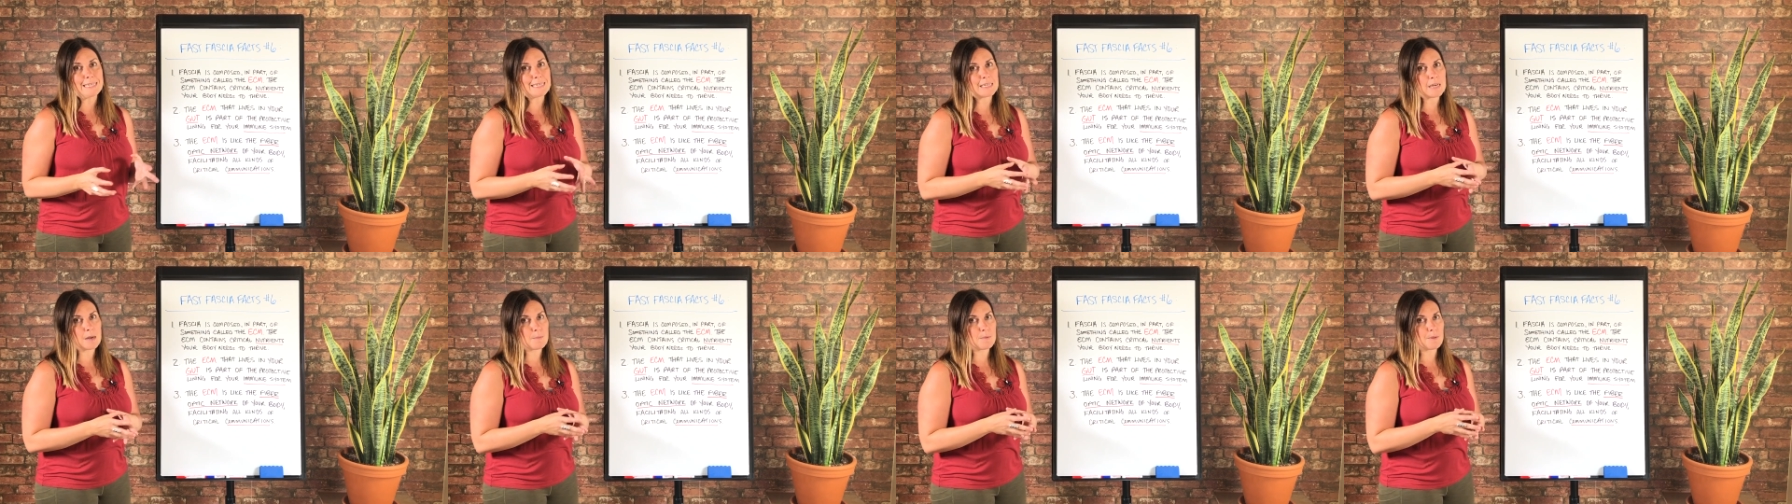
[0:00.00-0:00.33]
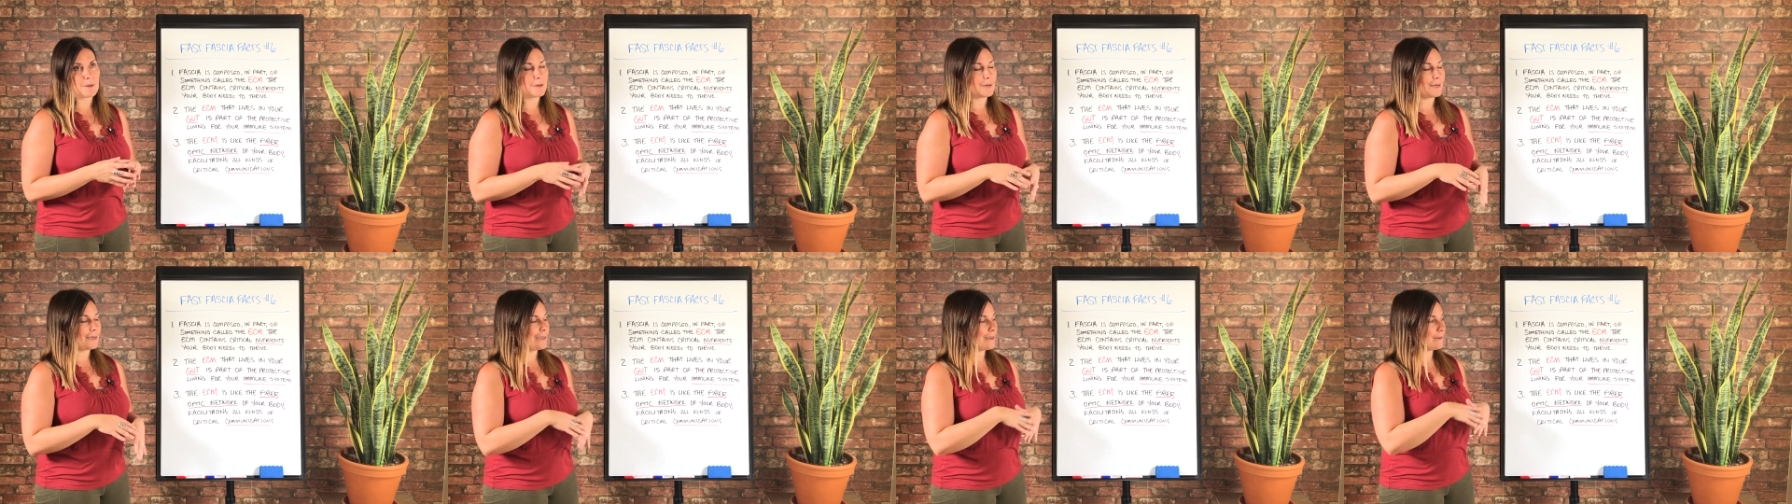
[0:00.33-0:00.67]
in depth
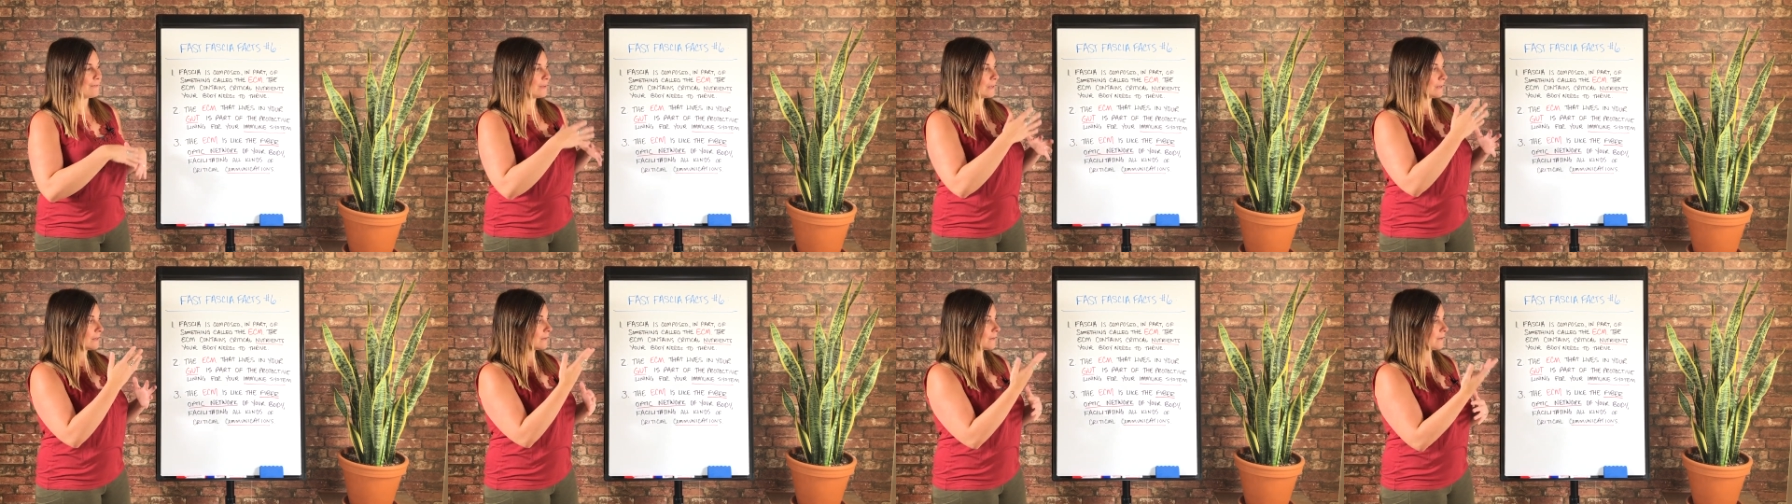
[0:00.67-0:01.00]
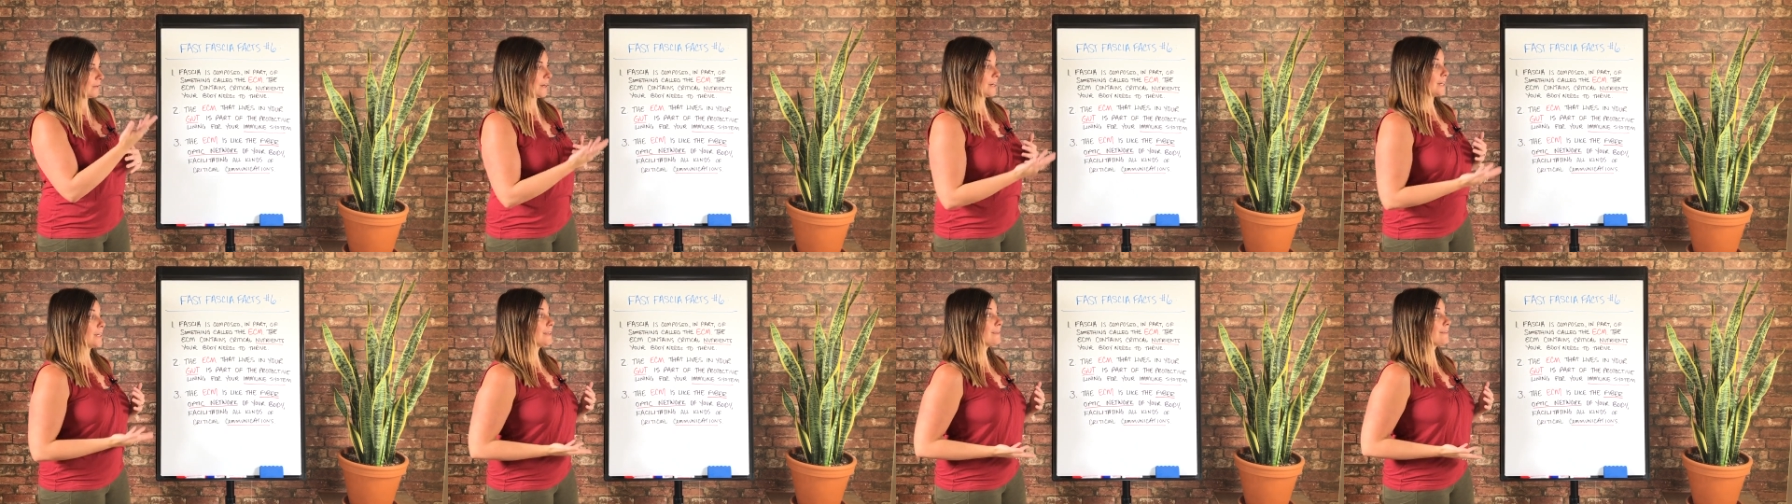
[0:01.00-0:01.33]
on any of the
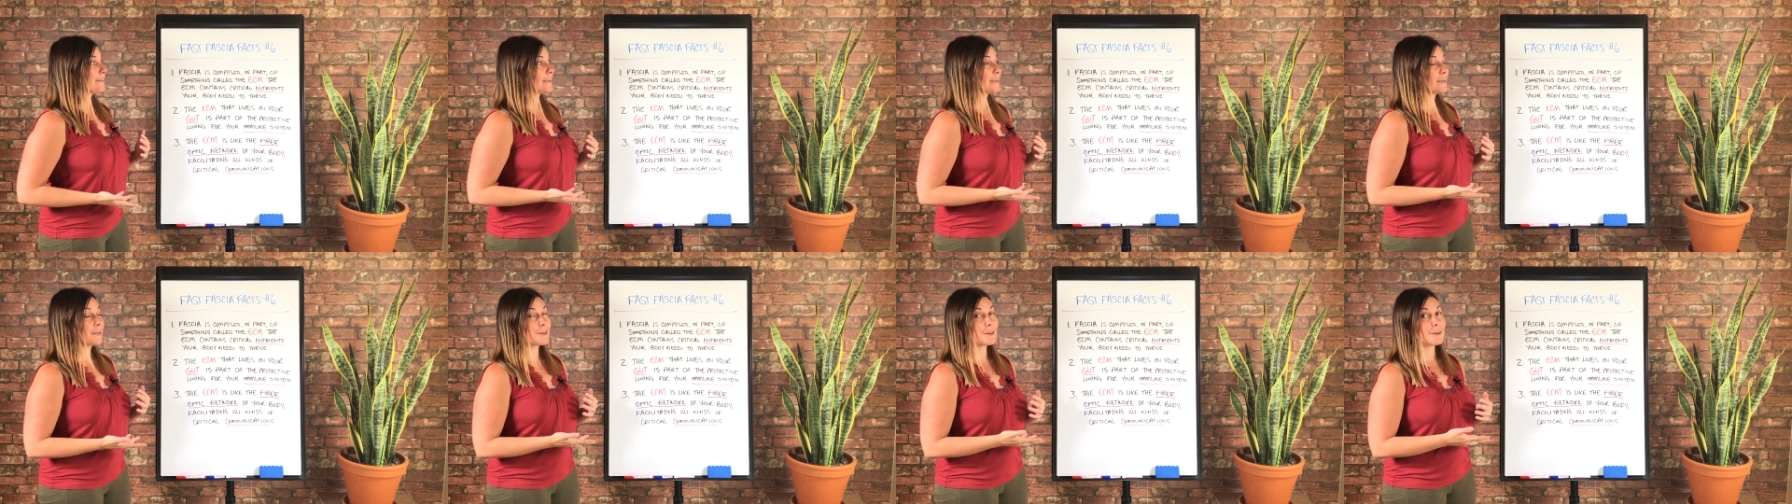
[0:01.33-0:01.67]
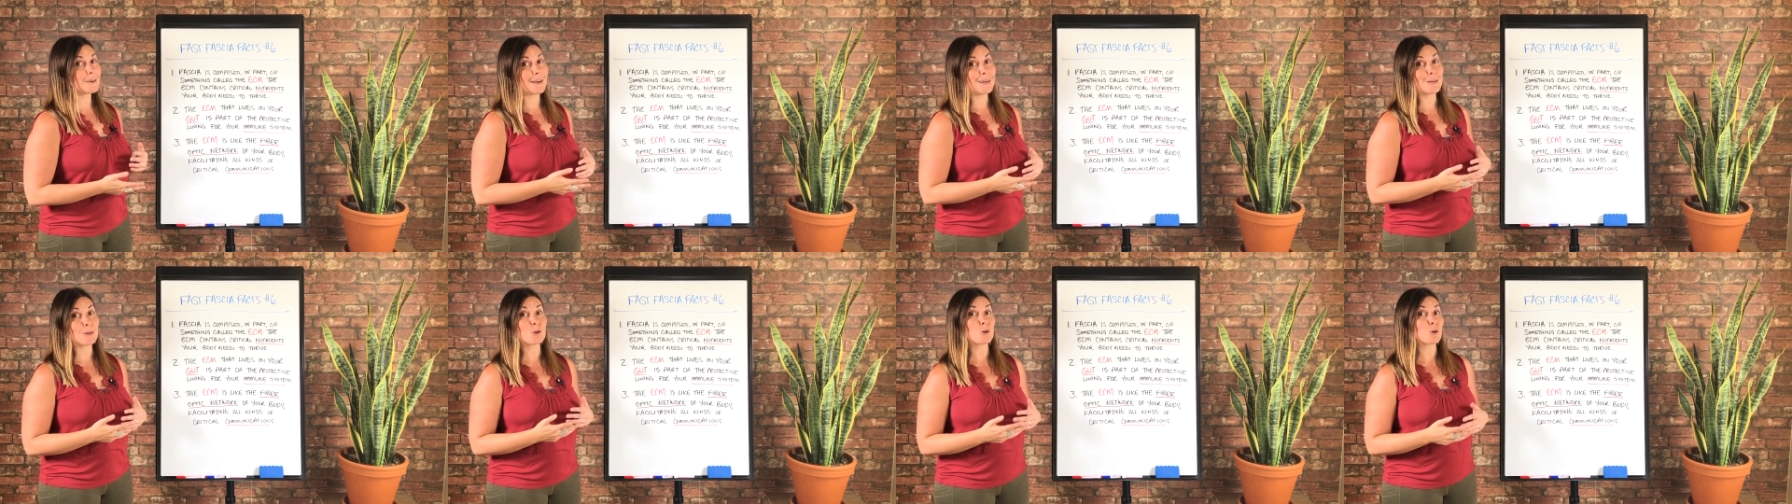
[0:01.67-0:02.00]
science
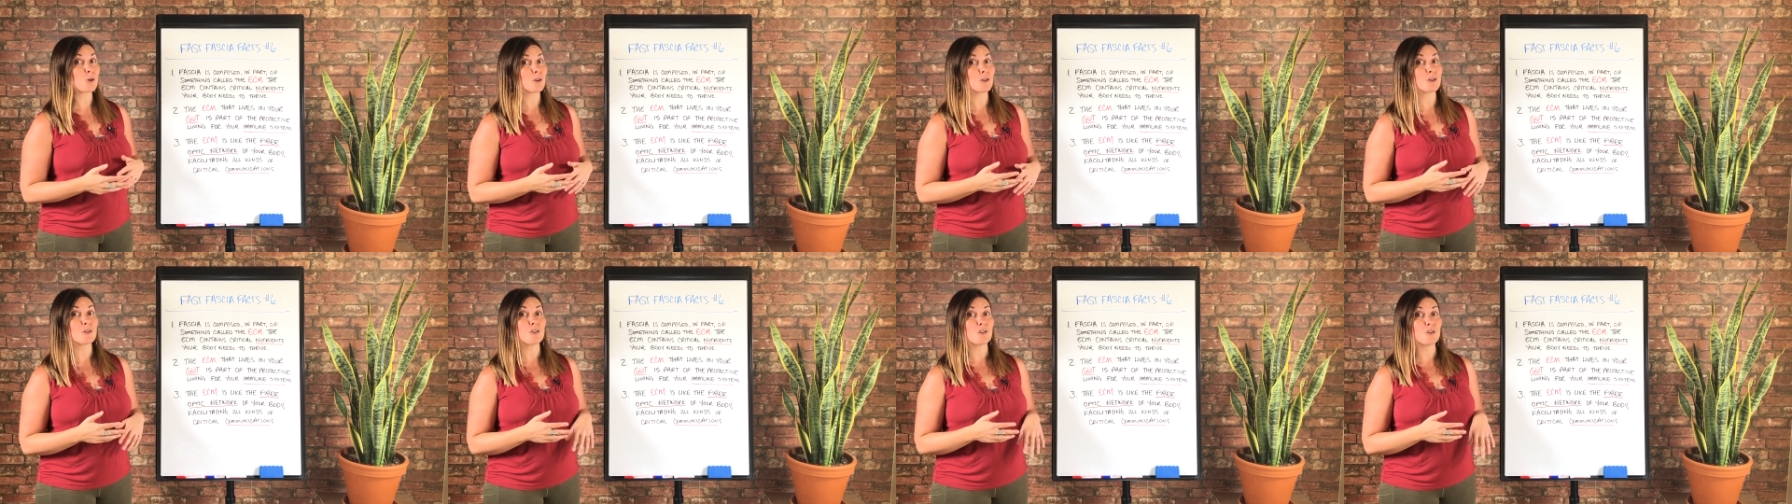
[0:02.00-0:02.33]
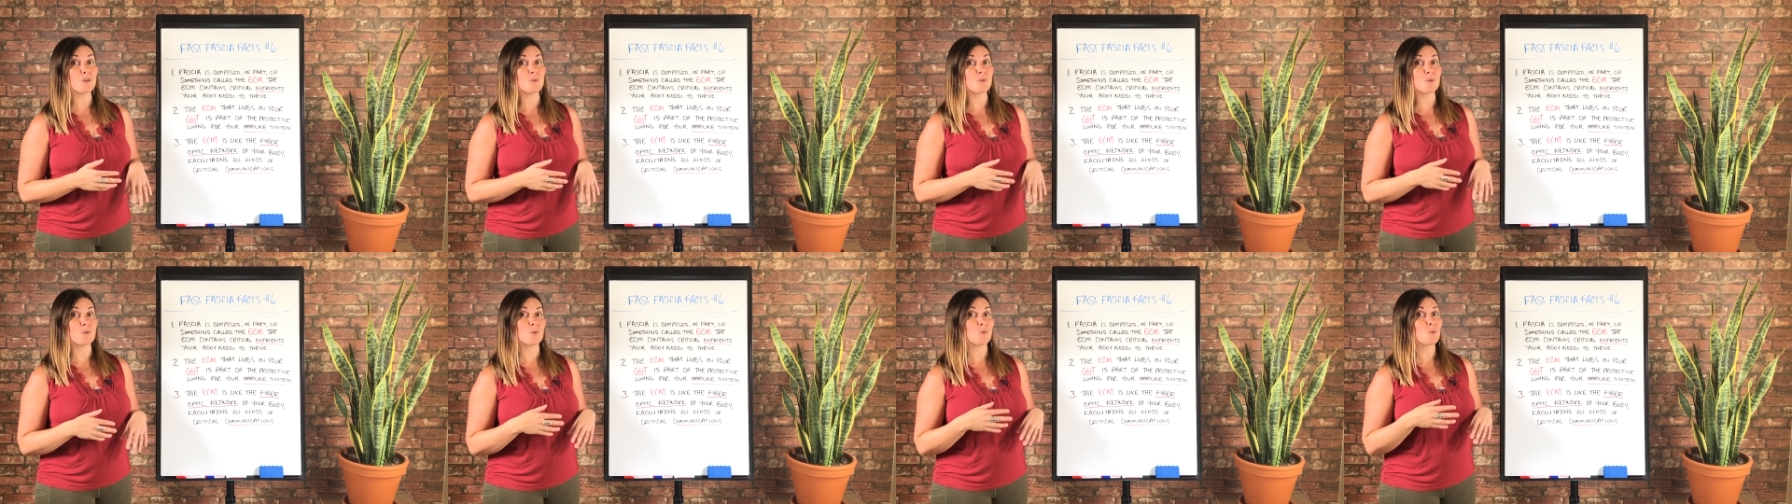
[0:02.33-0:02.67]
here. I encourage
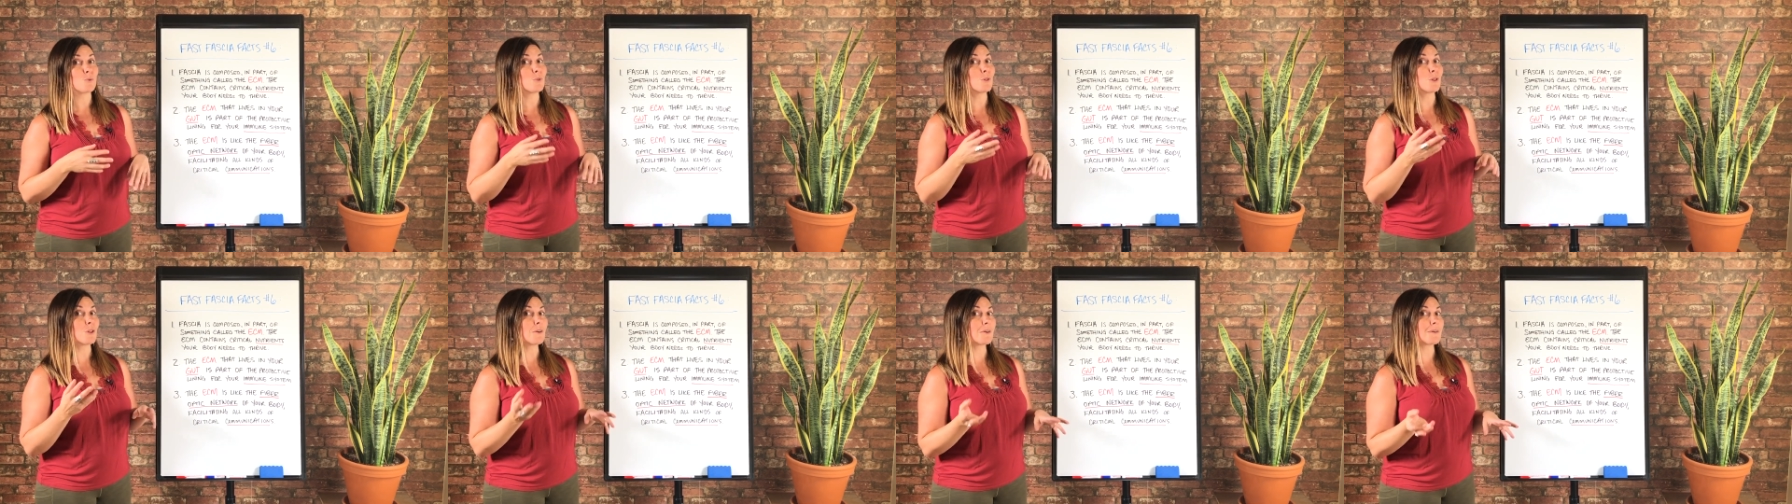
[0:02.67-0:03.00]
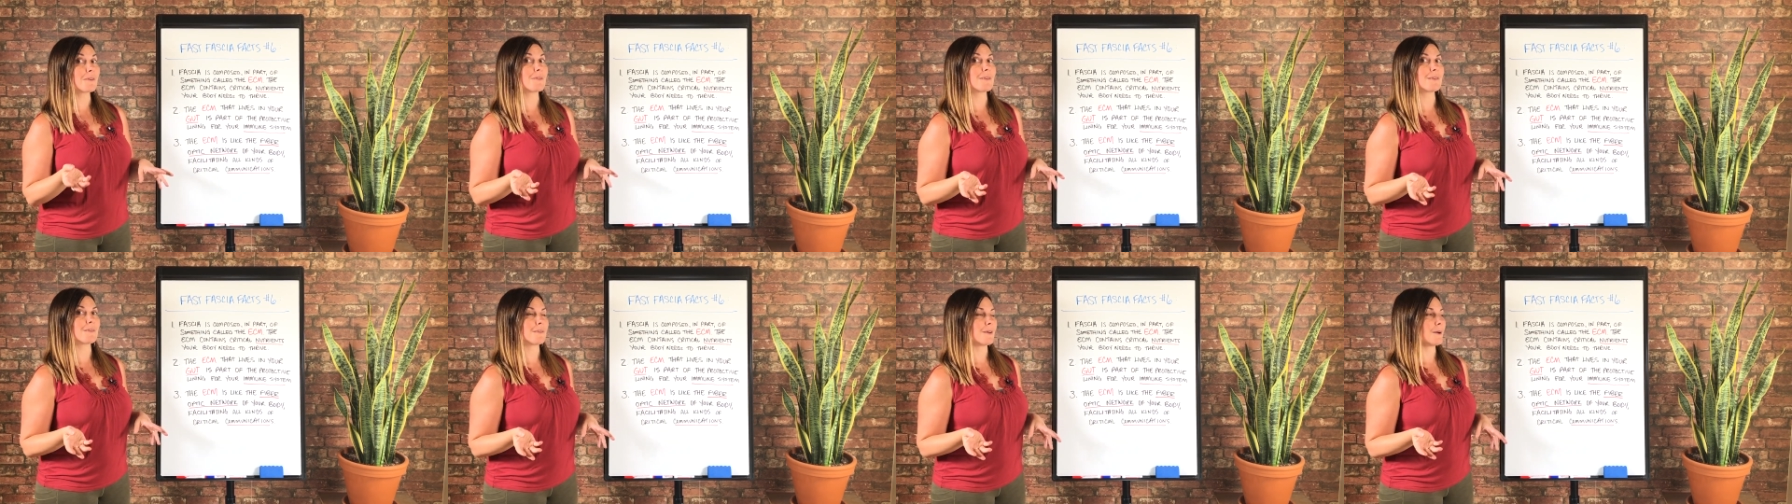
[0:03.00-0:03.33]
you to
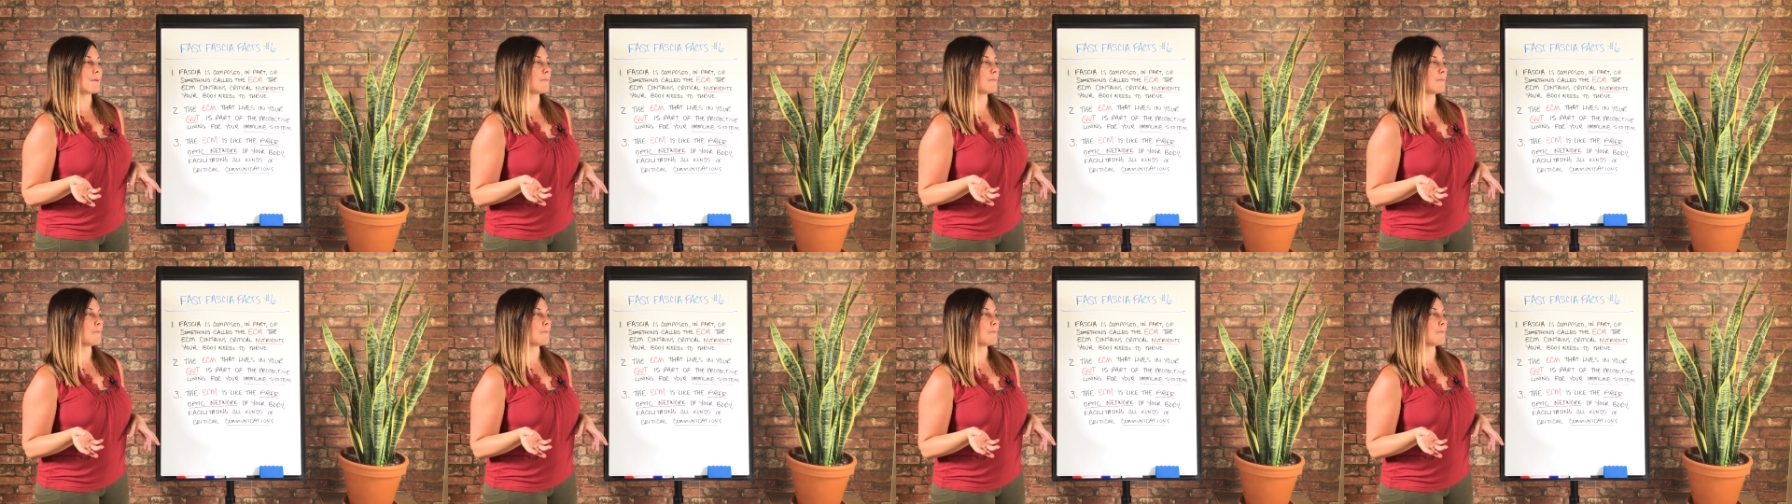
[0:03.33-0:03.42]
look this